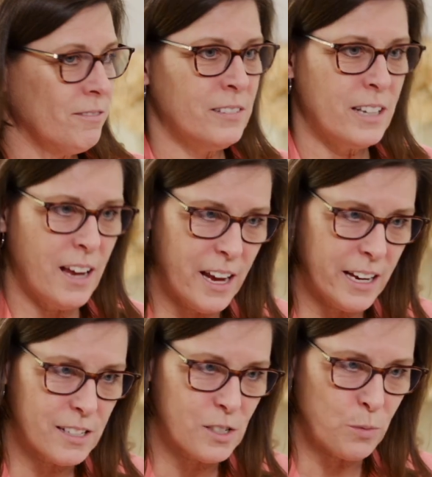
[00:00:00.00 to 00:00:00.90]

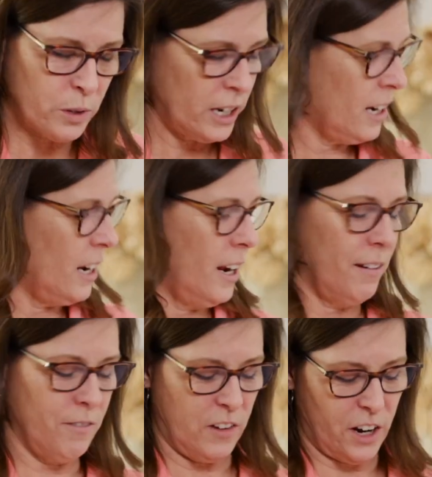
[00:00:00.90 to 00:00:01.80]
Nice
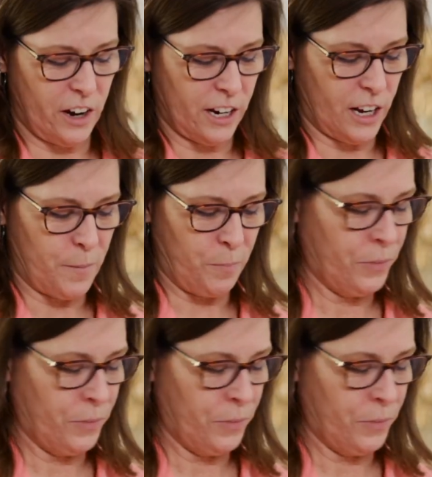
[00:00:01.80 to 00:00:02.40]
reading. Very good.